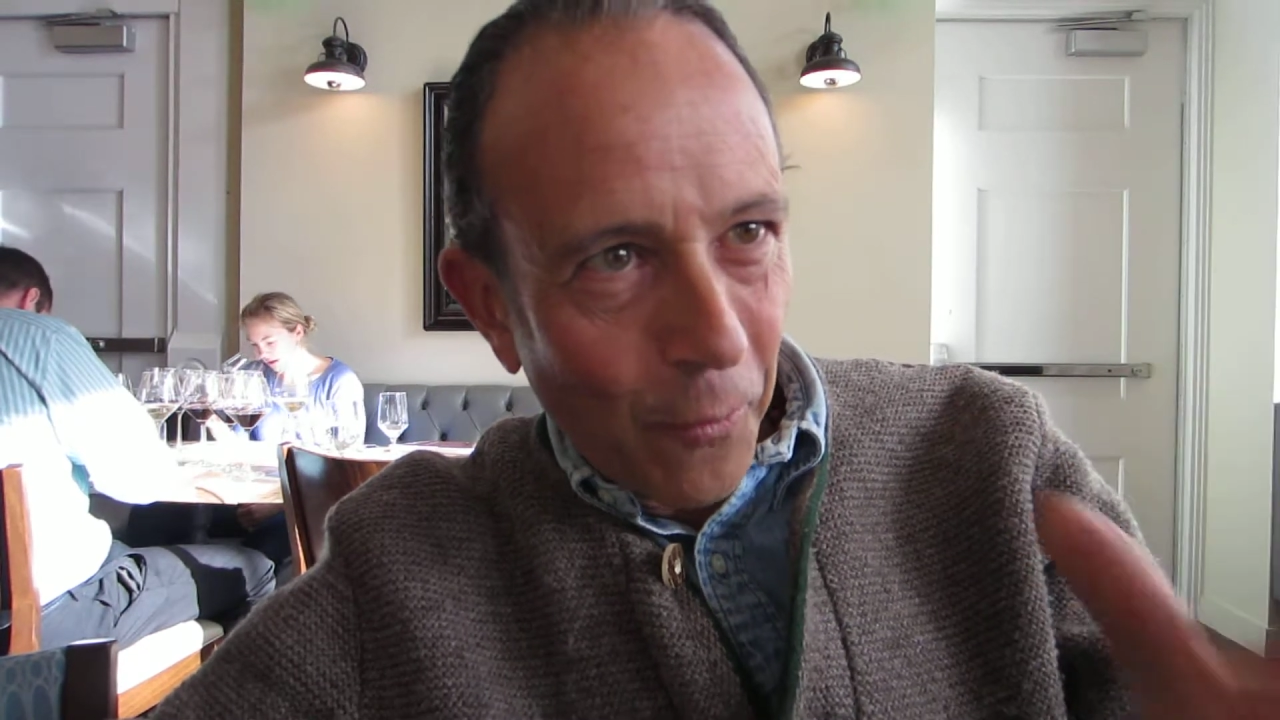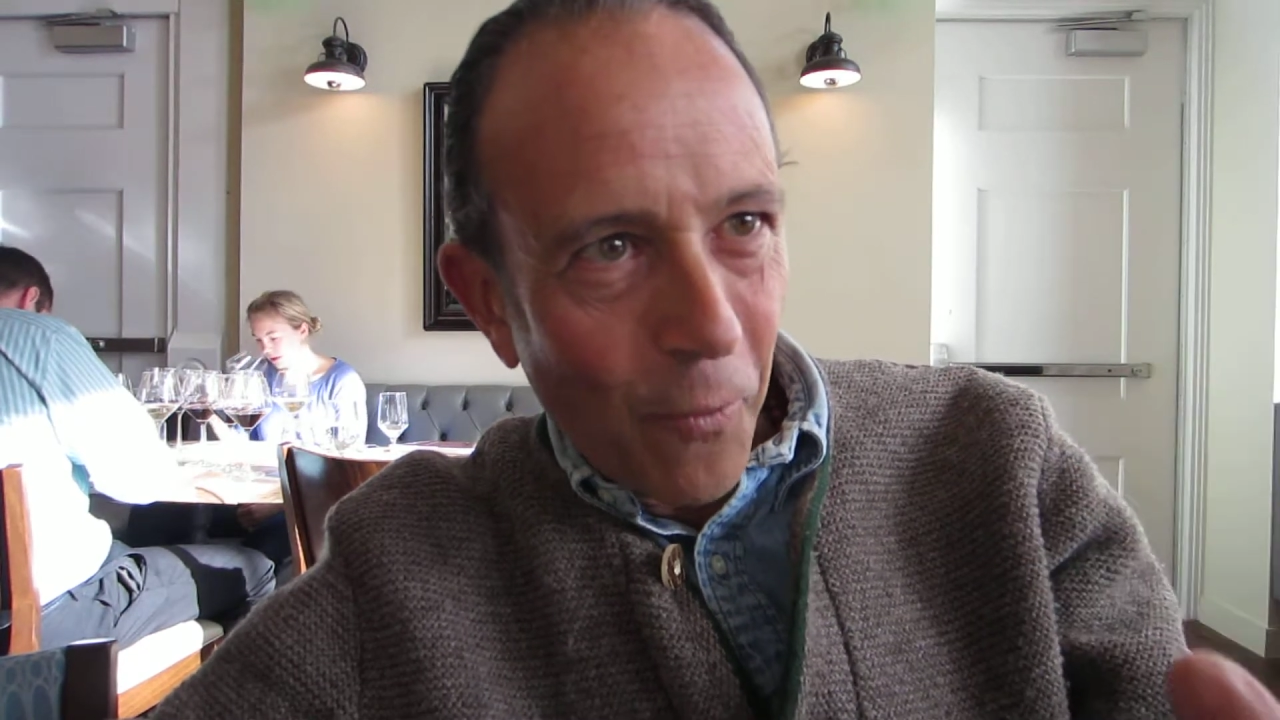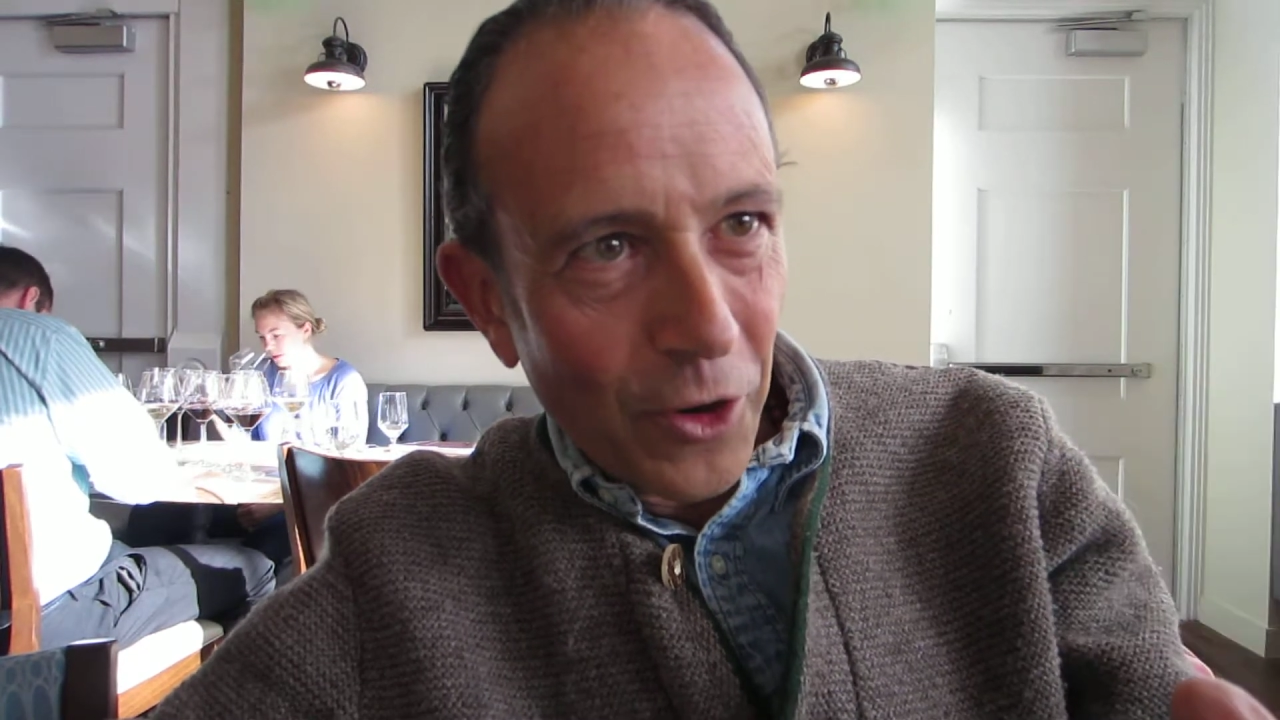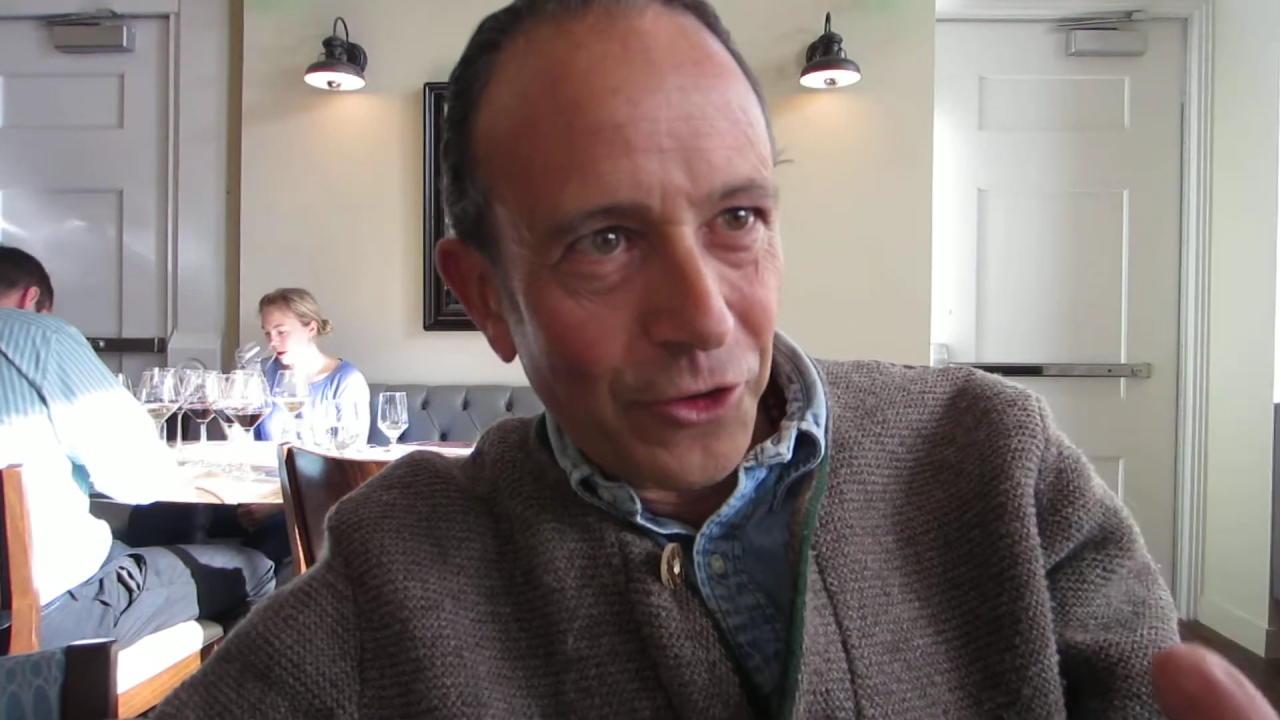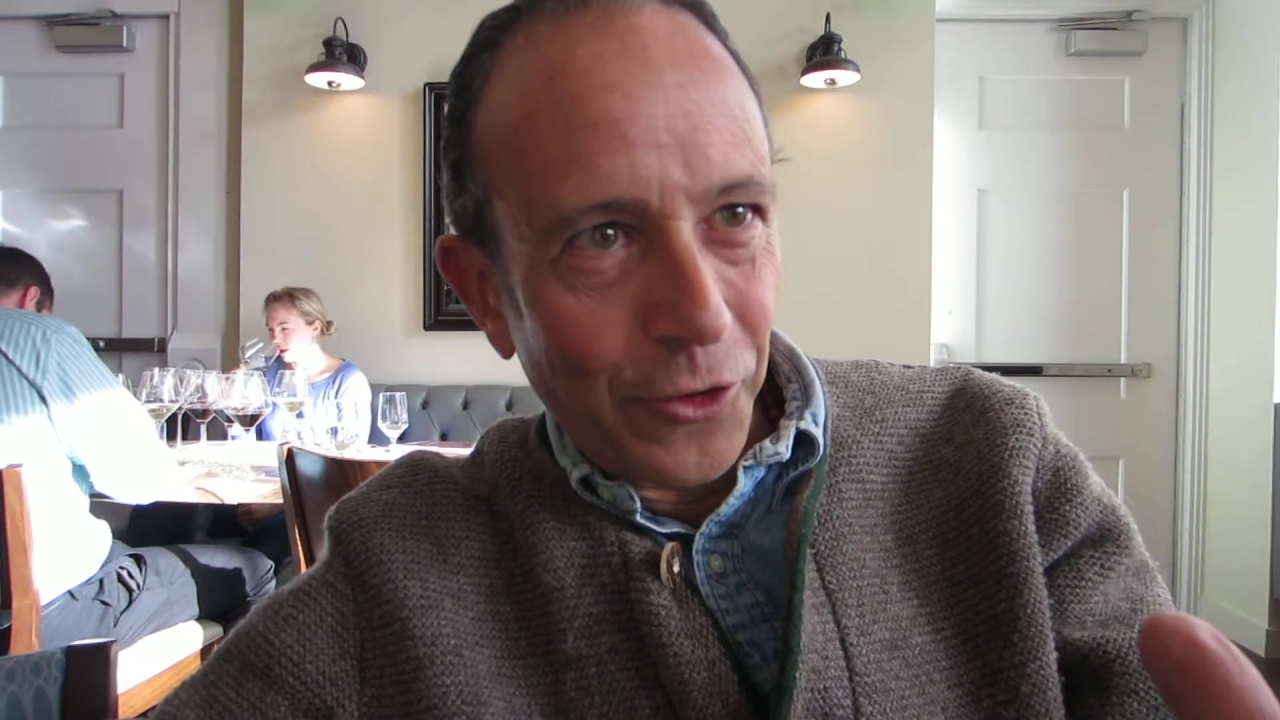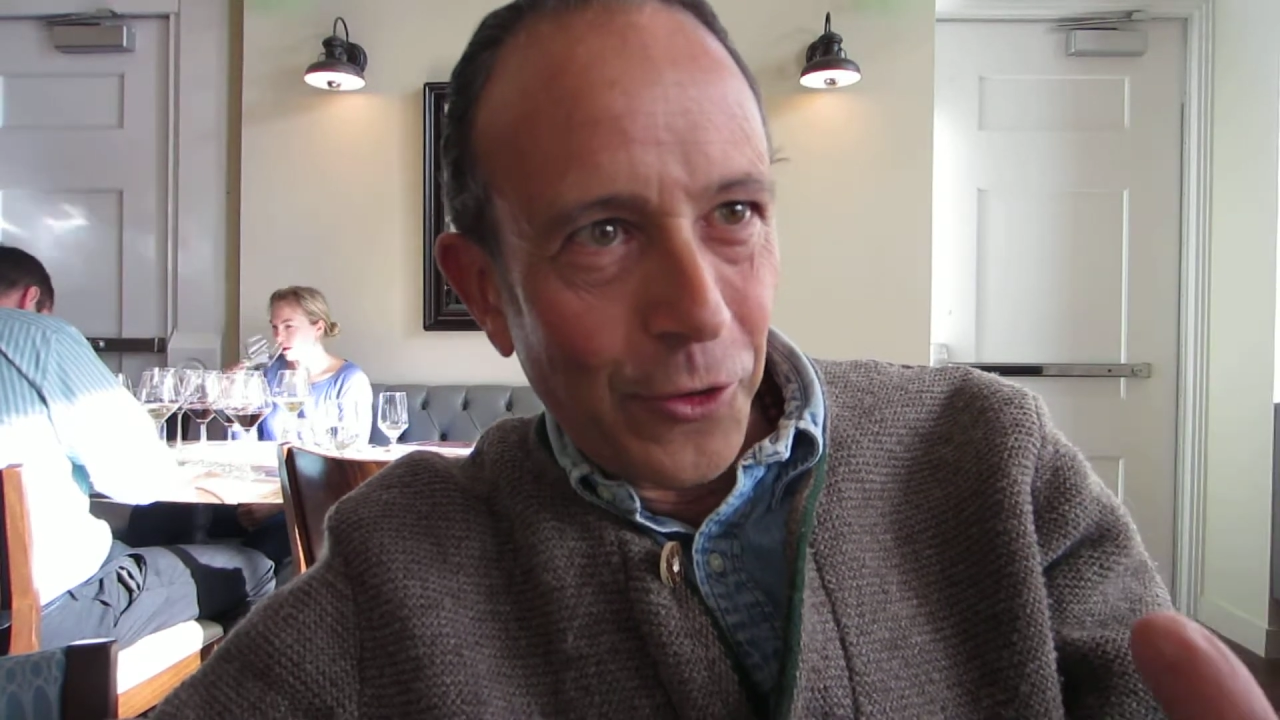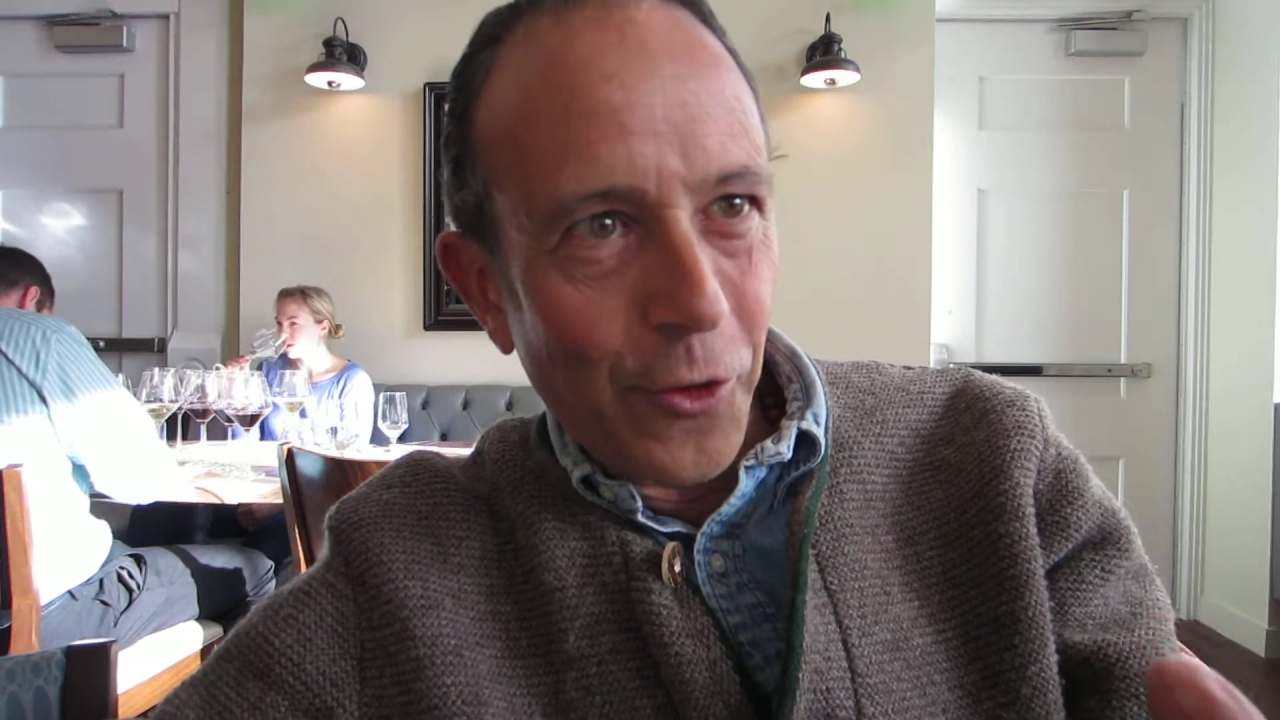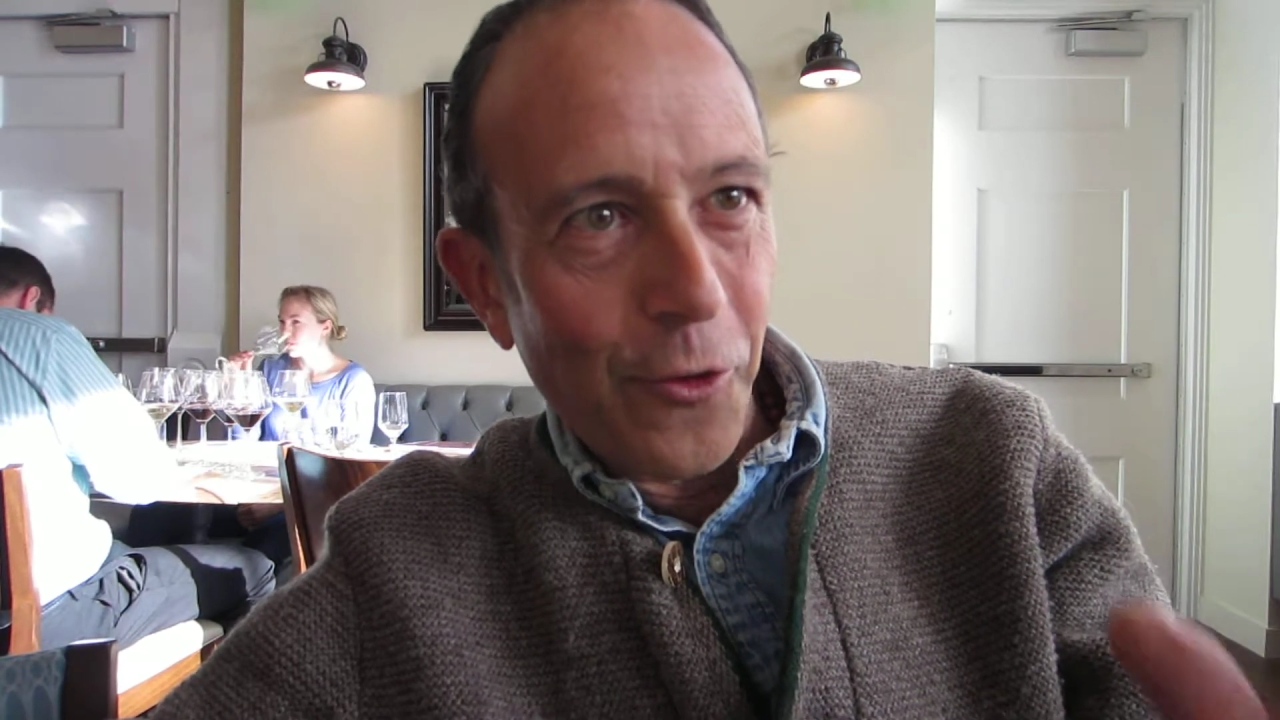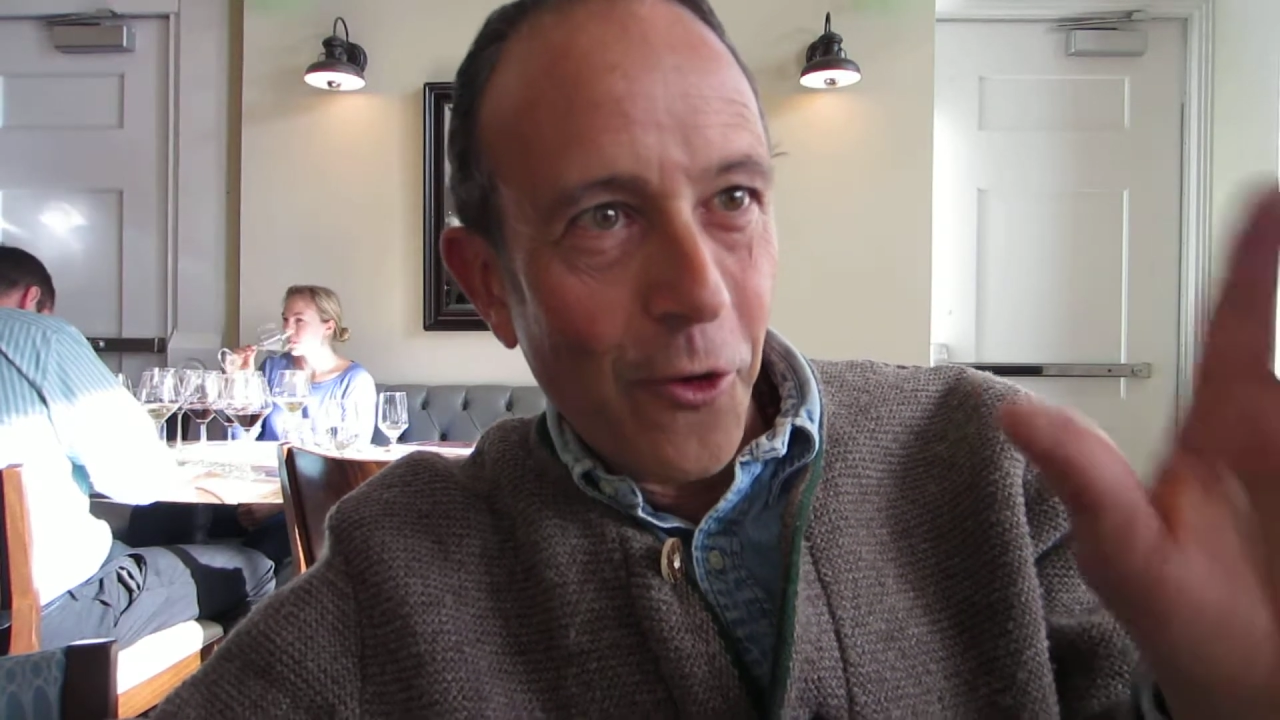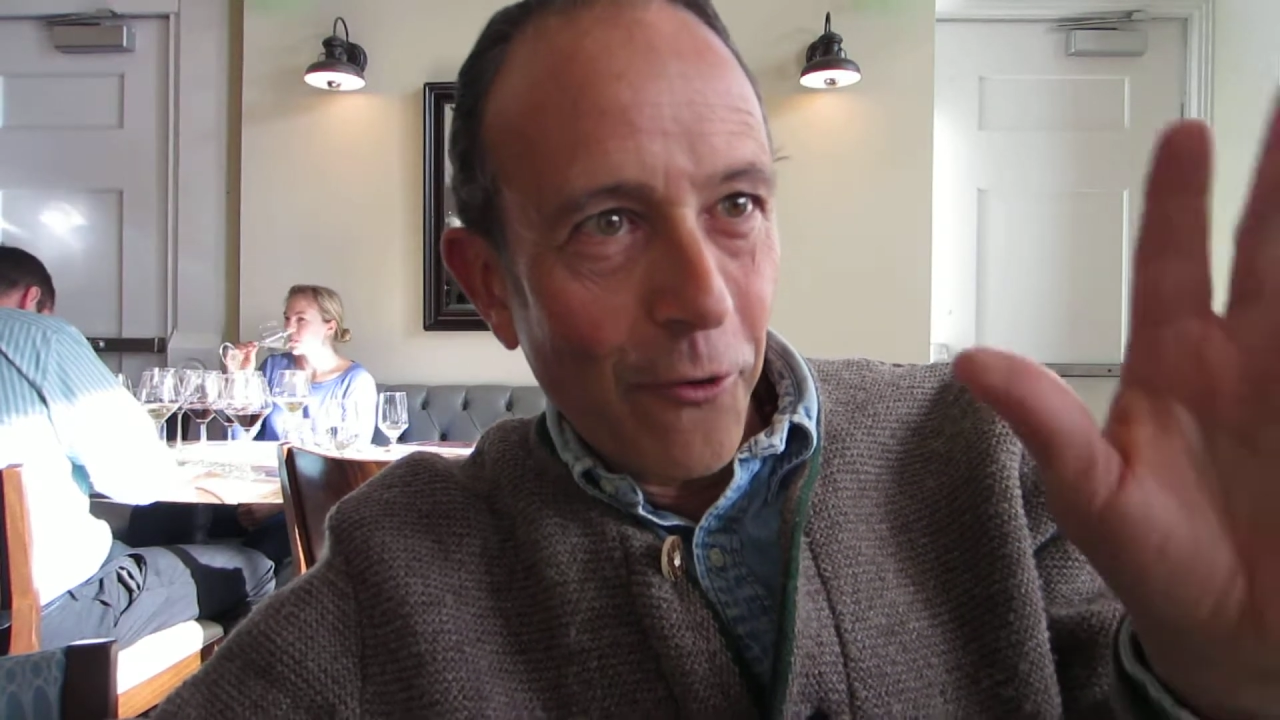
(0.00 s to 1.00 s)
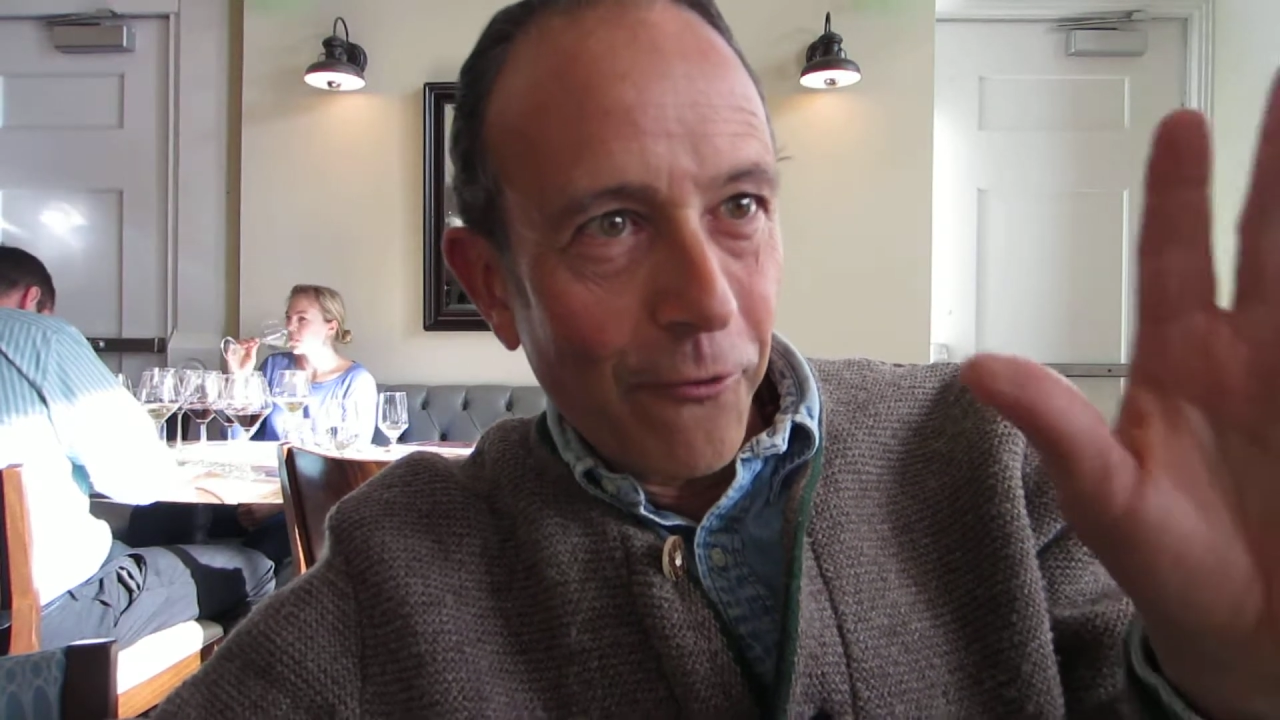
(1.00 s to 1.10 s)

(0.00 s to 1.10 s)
want you